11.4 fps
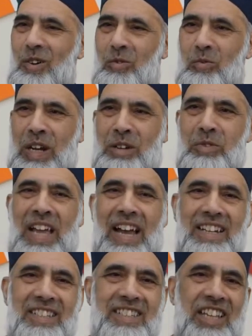when we
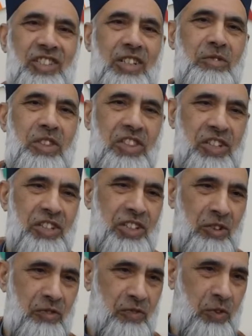had a session with
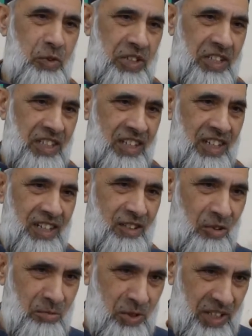30 or 40
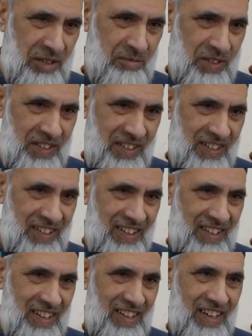non-Muslims
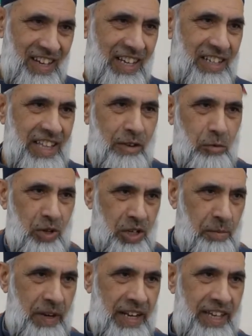in their
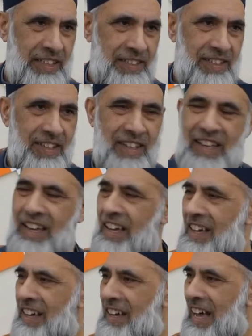workplace,
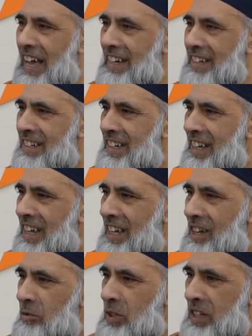and
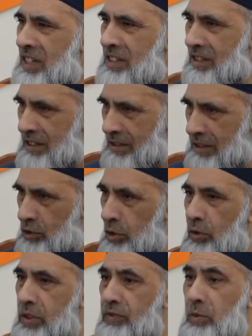we
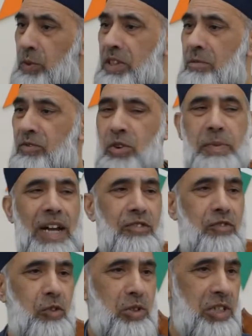talked with them for about
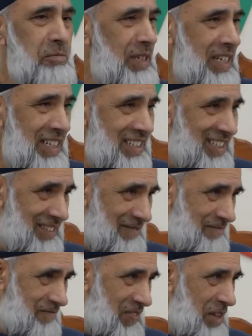40 minutes
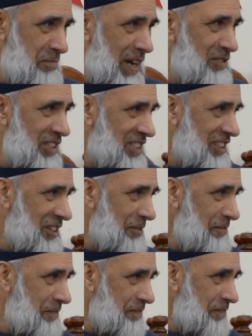about Islam,